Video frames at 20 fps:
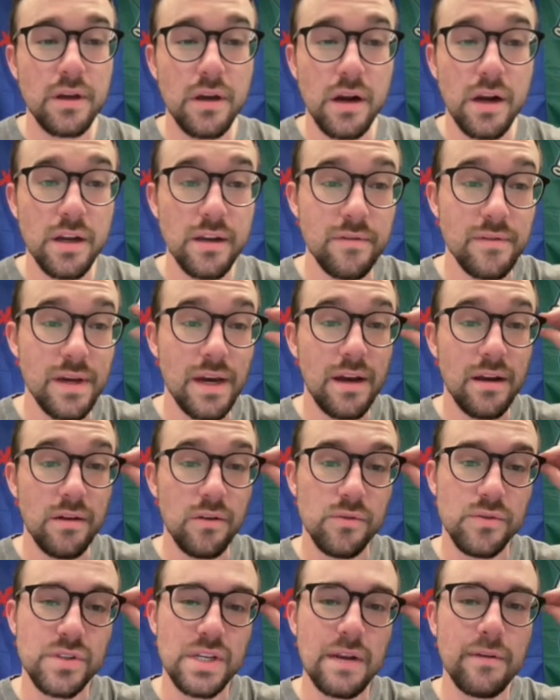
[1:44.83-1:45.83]
All right, you've got
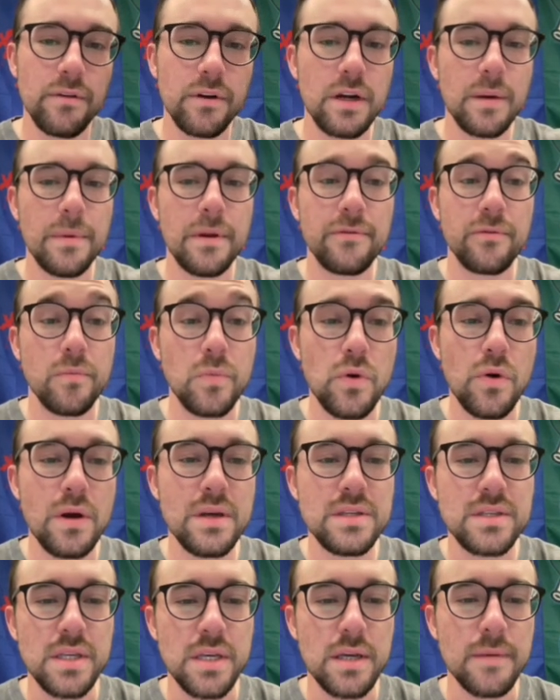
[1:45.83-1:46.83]
a receiver coming in from
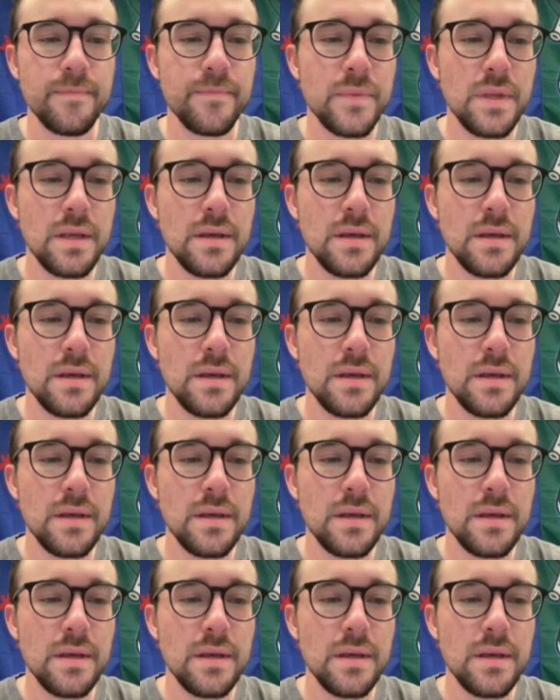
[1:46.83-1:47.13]
USC,